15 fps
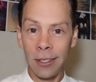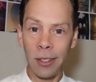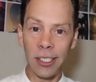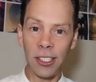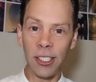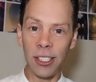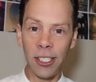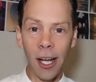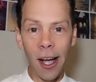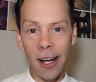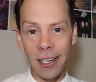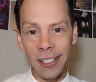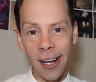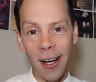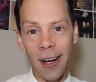But you
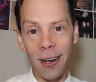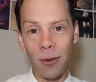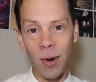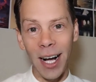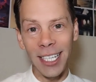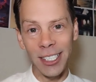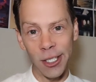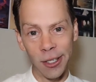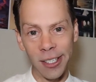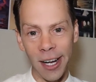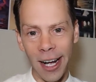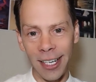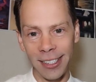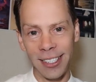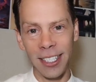don't know what you
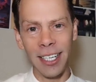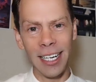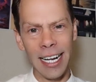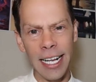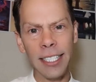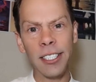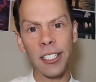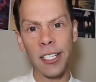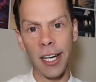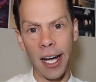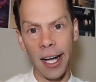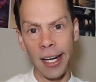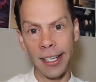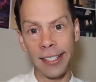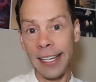got till it's
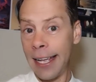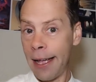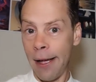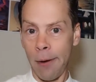gone.